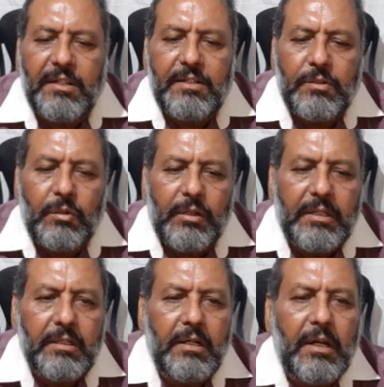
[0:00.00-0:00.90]
is going
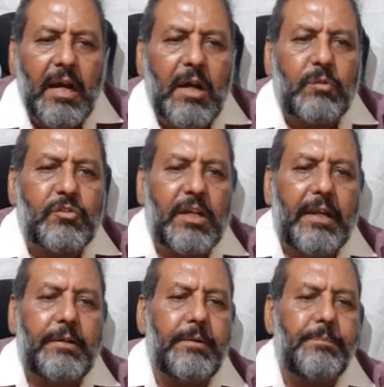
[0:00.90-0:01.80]

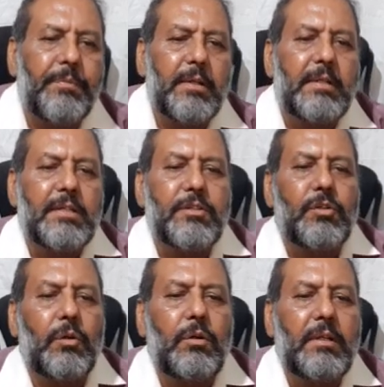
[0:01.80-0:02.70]
outside.
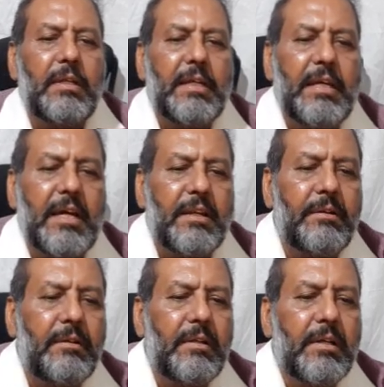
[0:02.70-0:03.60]
So here
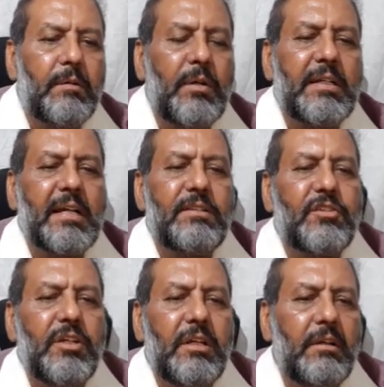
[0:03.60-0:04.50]
one can
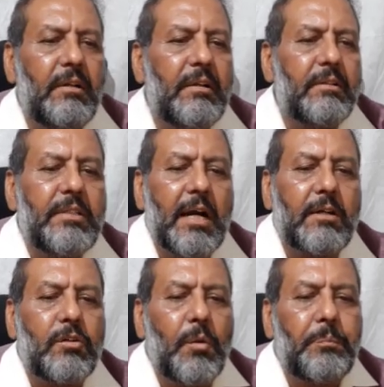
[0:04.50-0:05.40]
see the
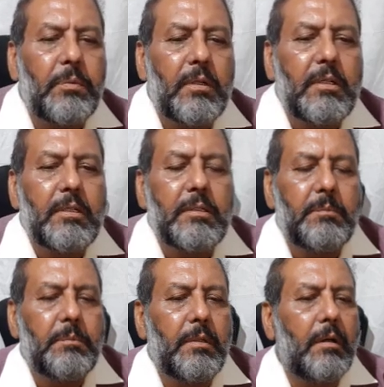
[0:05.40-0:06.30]
group
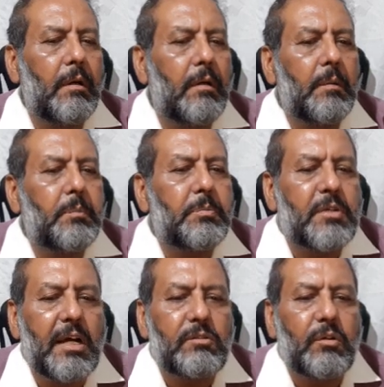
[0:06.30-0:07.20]

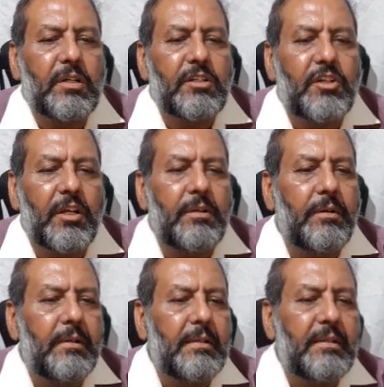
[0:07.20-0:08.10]
translocation.
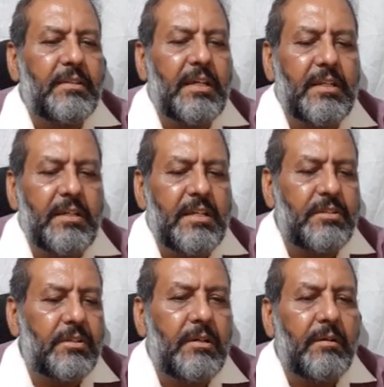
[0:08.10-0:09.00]
There
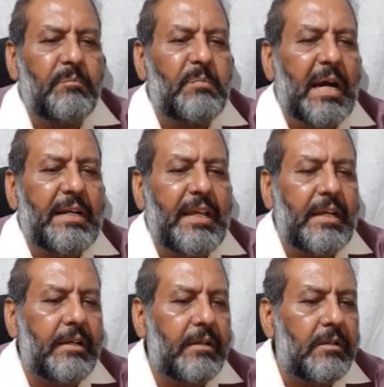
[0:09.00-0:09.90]
is
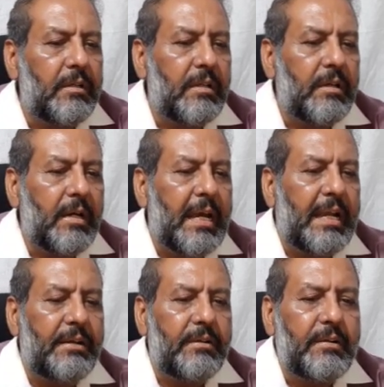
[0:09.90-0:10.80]
binding,
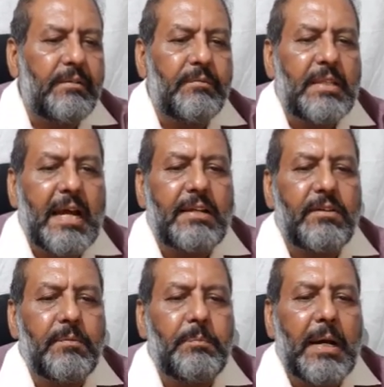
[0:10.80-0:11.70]
and that
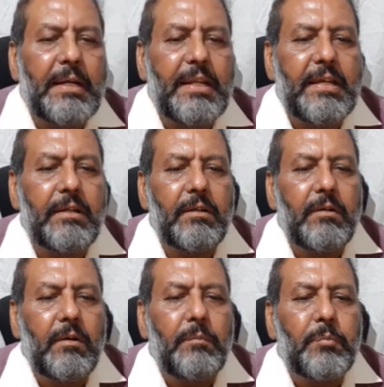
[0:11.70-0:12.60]
binding
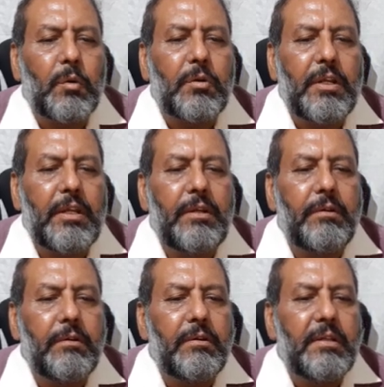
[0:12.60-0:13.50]
protein
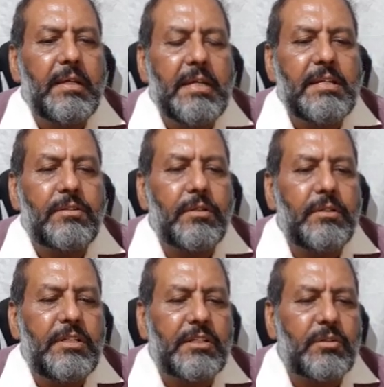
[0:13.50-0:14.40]
is
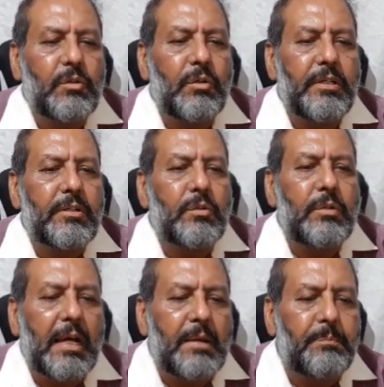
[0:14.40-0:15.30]
just going to
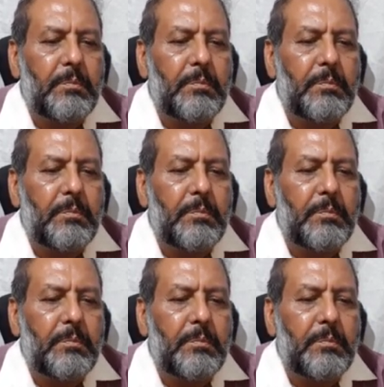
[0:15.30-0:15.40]
help